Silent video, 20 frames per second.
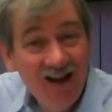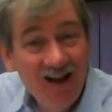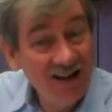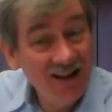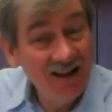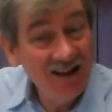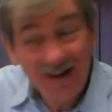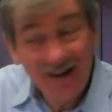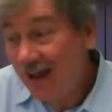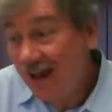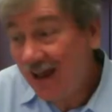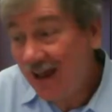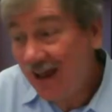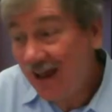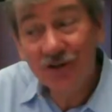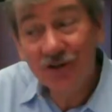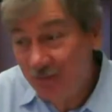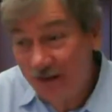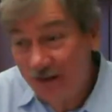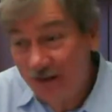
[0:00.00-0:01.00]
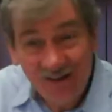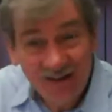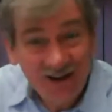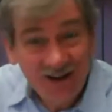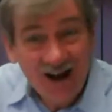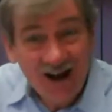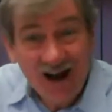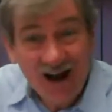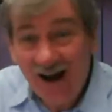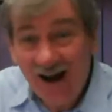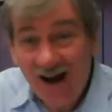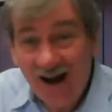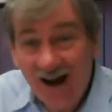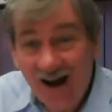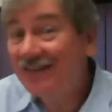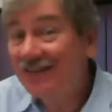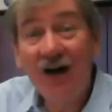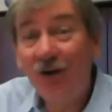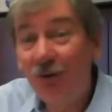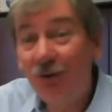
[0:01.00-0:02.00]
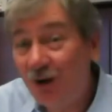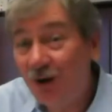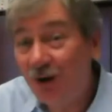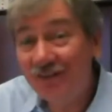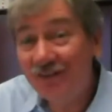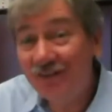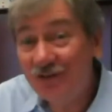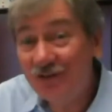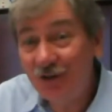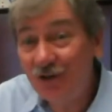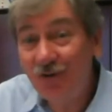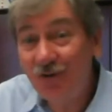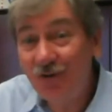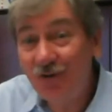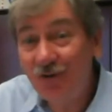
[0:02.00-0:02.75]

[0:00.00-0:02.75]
It answers me. I can tell it what to do.